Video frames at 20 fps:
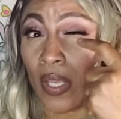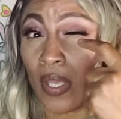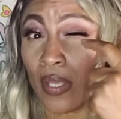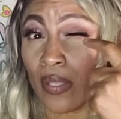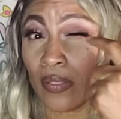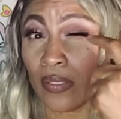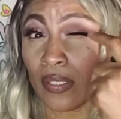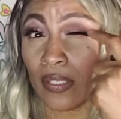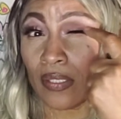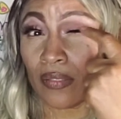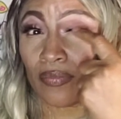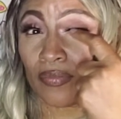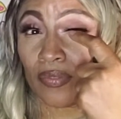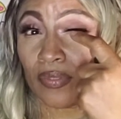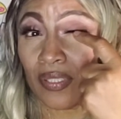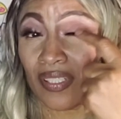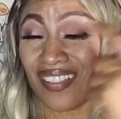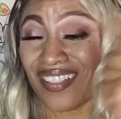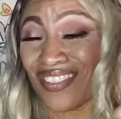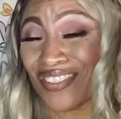and then if you
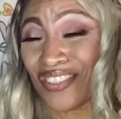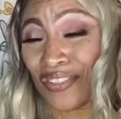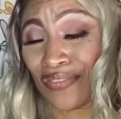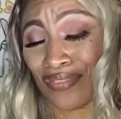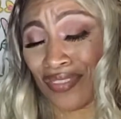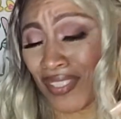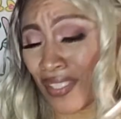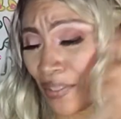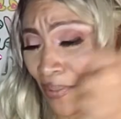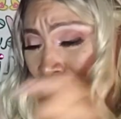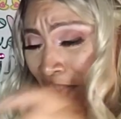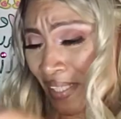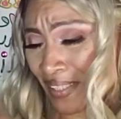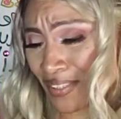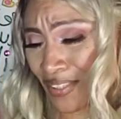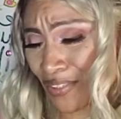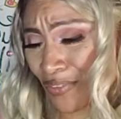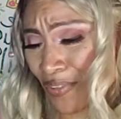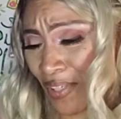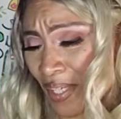look closer, if you look on my
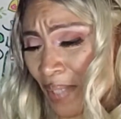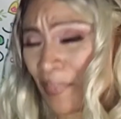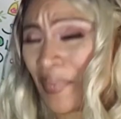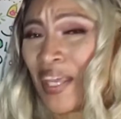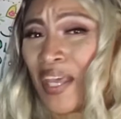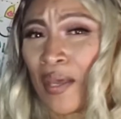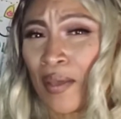Instagram,